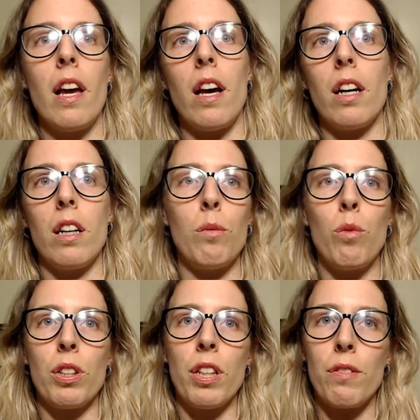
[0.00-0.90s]

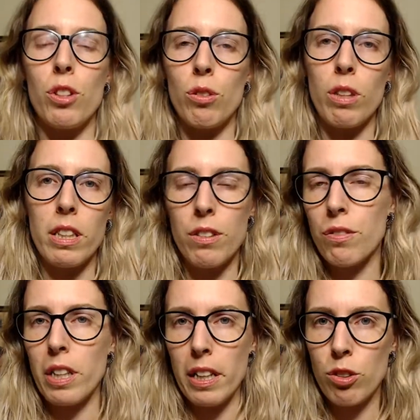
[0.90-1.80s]
where you have to do like
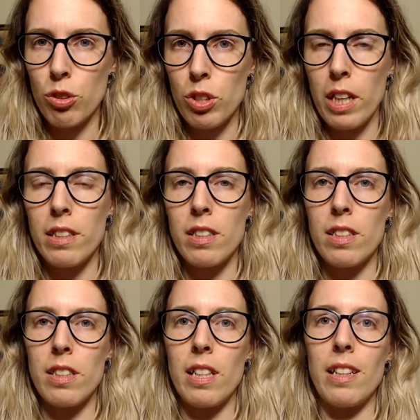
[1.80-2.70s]
different
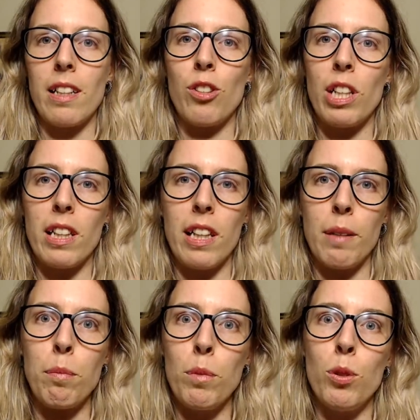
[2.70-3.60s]
exercises, and then you get like
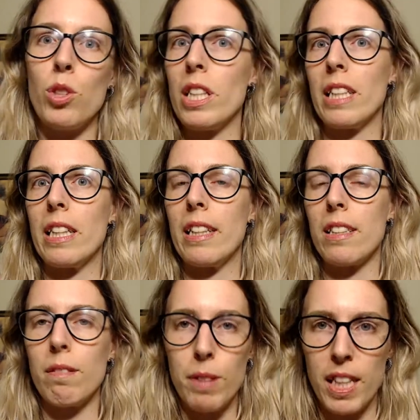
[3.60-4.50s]
music that
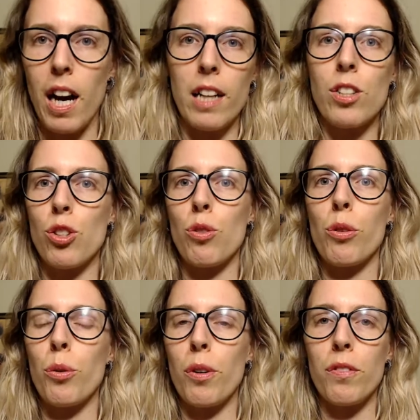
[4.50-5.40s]
guides you
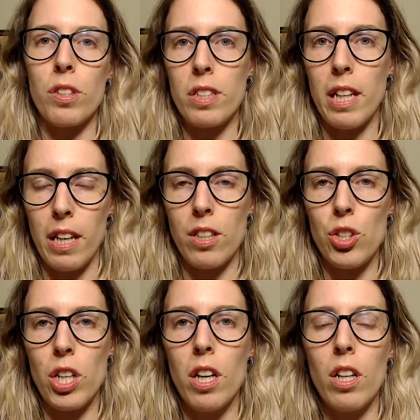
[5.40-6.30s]
through every stage.
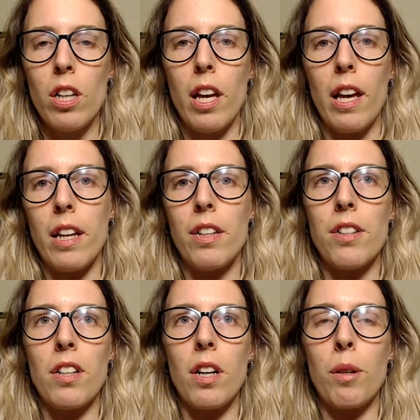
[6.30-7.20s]

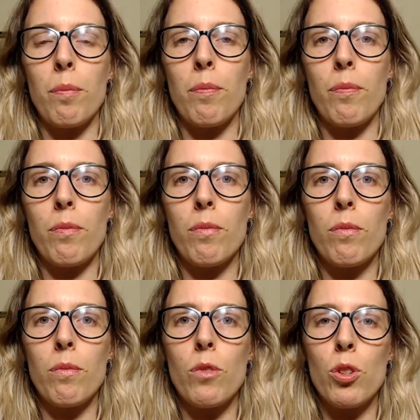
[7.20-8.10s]
And
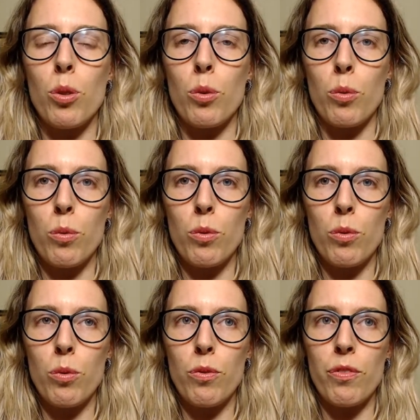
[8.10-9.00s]
so
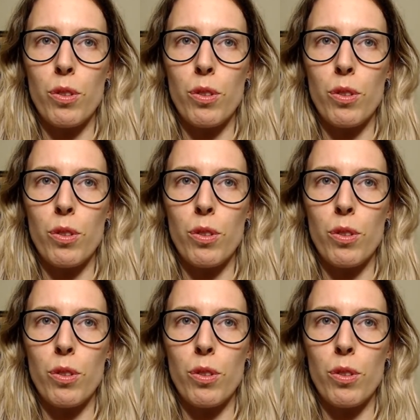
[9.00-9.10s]
for